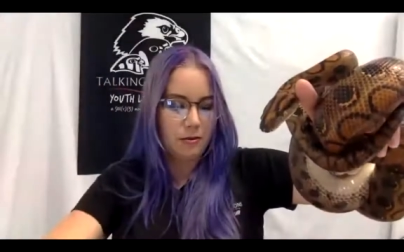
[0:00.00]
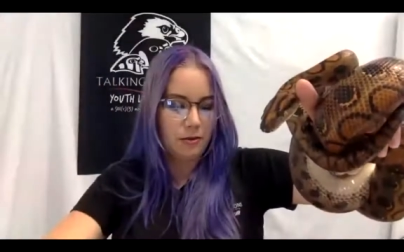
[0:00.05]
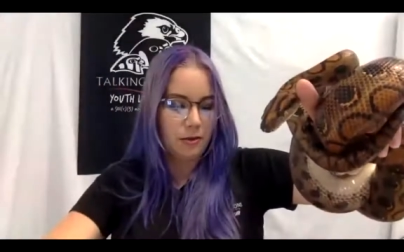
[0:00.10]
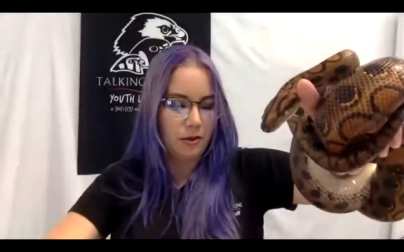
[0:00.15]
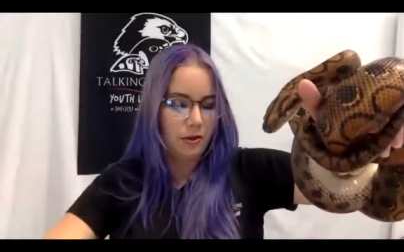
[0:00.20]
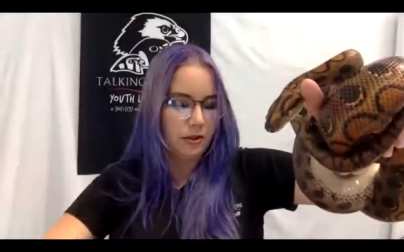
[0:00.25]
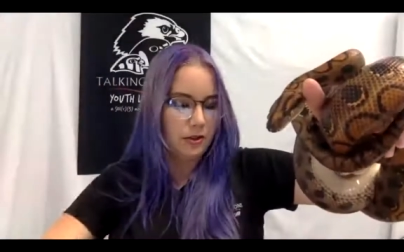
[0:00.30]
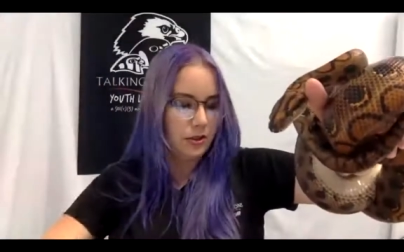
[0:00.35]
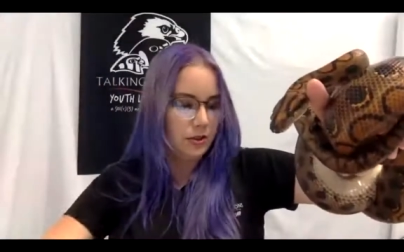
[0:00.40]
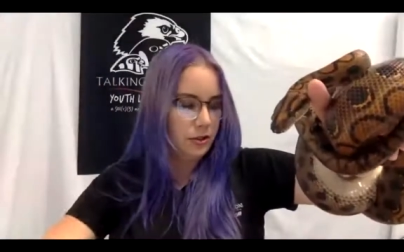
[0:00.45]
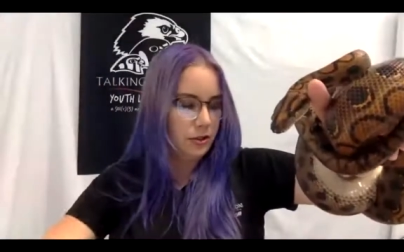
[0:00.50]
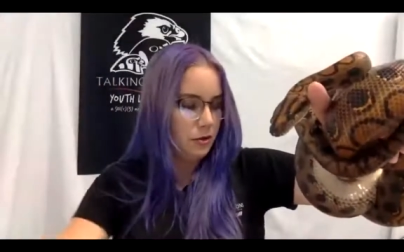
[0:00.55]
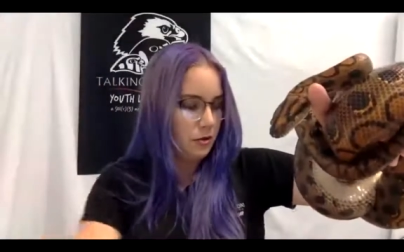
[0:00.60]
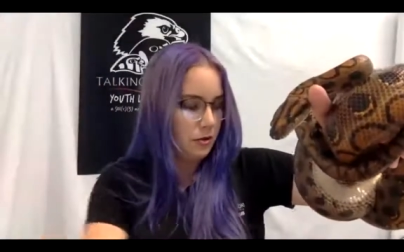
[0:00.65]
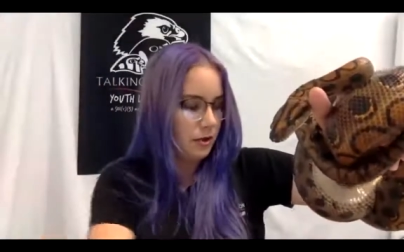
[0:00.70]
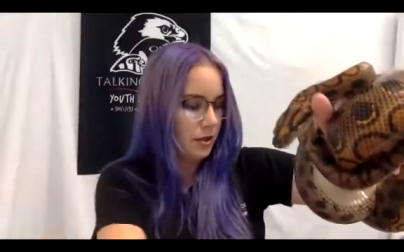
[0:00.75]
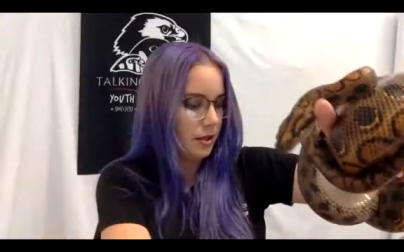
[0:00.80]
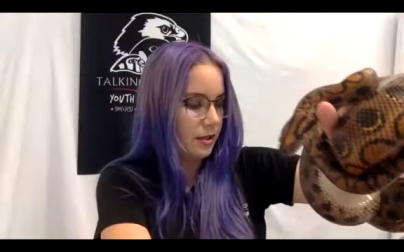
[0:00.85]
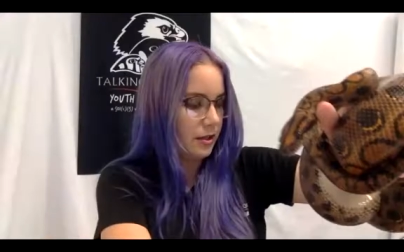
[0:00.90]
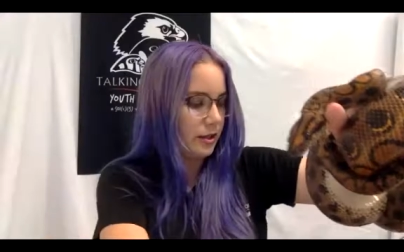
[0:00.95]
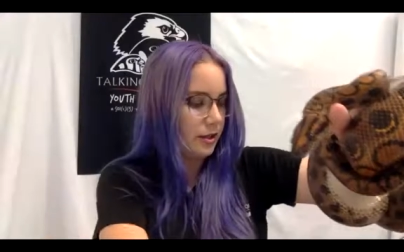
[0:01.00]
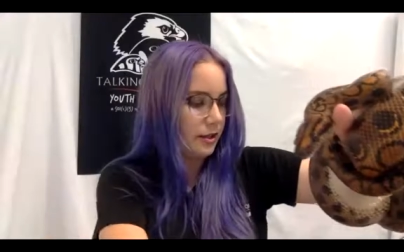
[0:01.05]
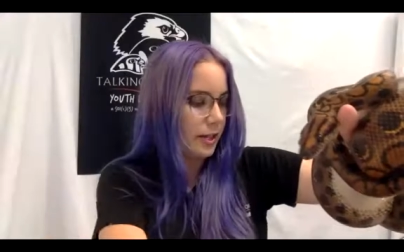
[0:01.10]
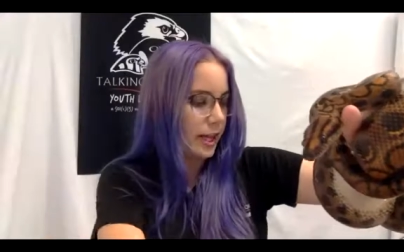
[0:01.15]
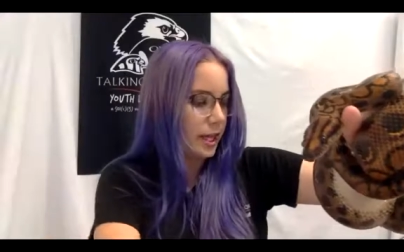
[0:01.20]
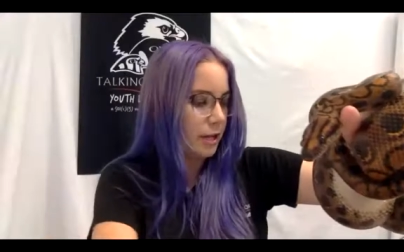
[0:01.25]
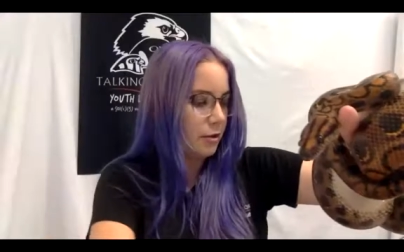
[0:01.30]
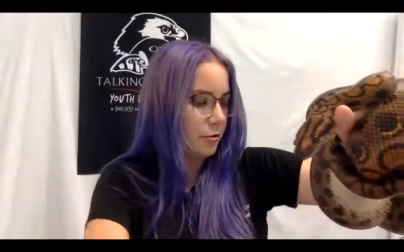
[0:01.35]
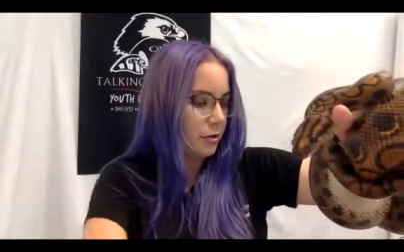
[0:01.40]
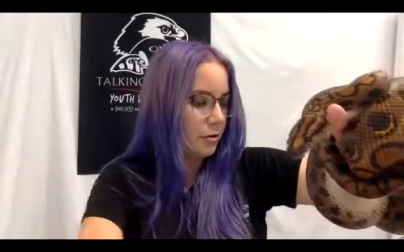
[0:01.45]
will do. The, the
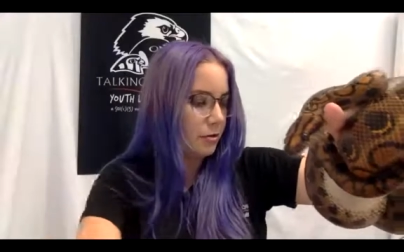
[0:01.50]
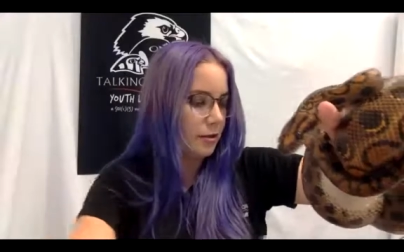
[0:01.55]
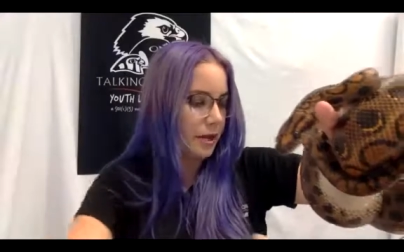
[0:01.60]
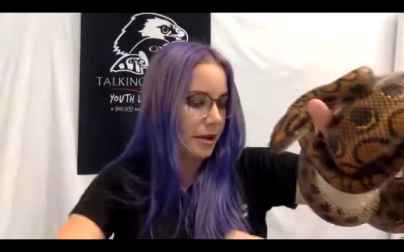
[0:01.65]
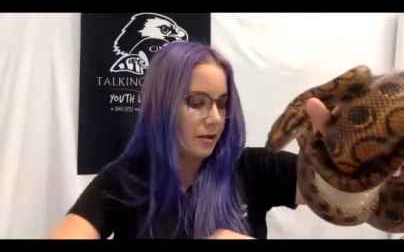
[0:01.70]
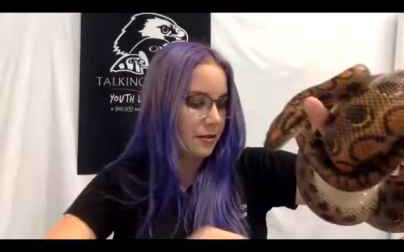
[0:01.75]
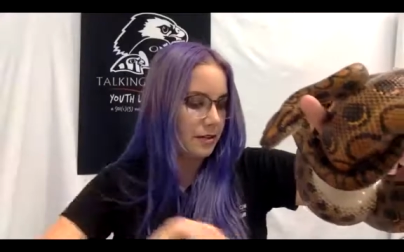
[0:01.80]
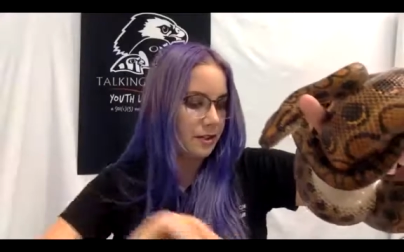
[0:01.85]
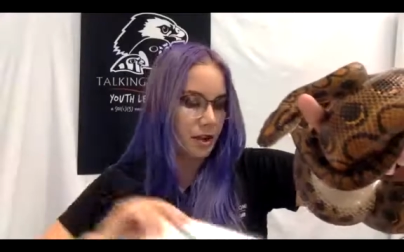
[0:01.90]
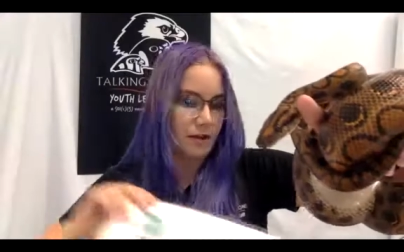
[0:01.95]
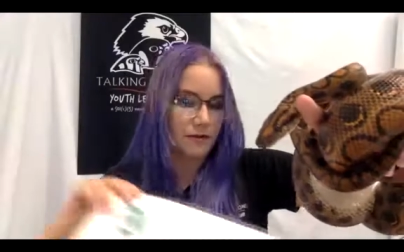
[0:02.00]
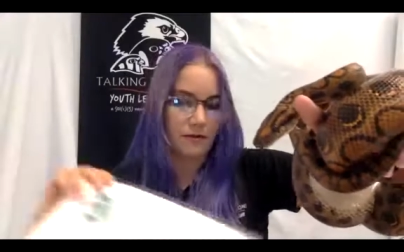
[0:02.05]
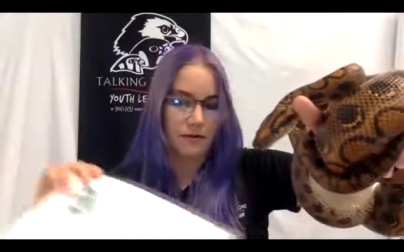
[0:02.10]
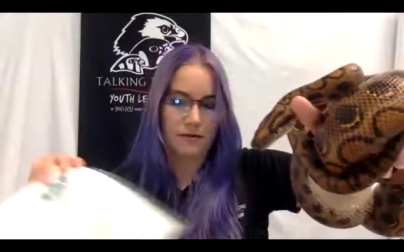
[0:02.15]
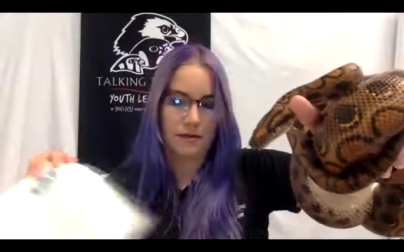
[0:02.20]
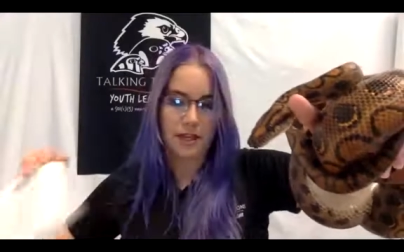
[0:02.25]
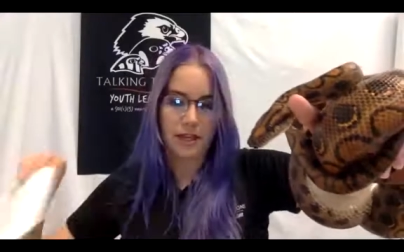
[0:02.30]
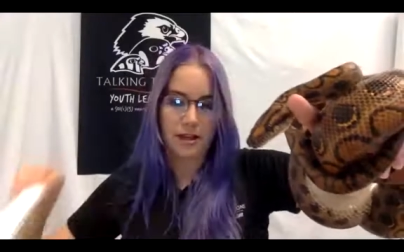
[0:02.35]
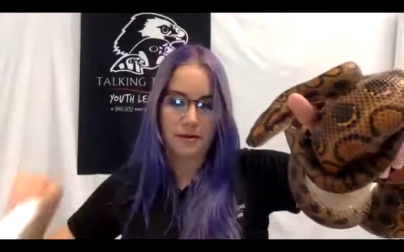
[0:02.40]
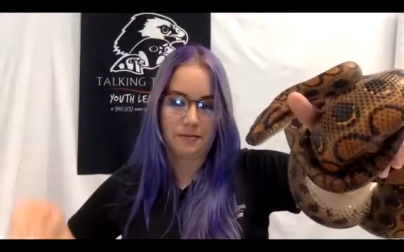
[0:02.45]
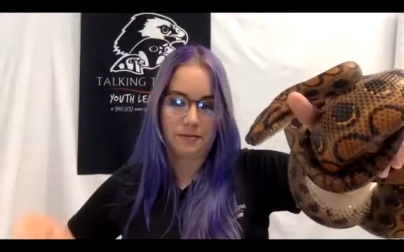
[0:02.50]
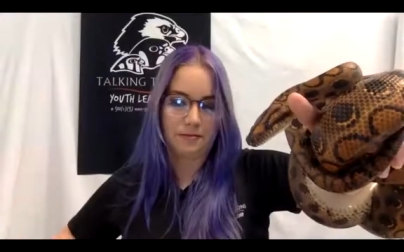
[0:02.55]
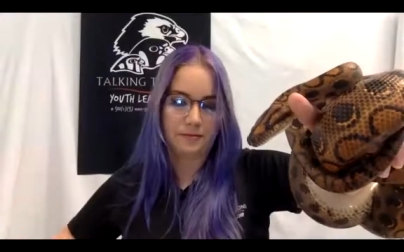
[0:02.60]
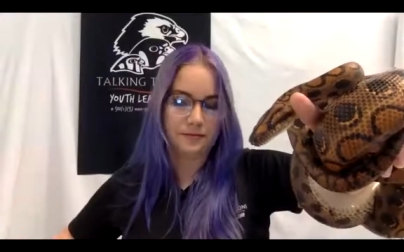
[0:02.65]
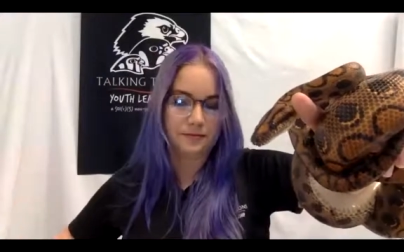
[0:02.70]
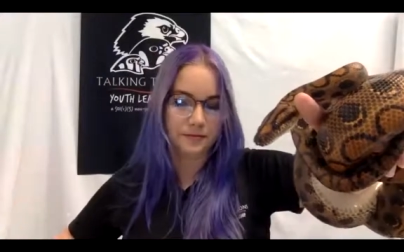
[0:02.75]
light will bounce off of them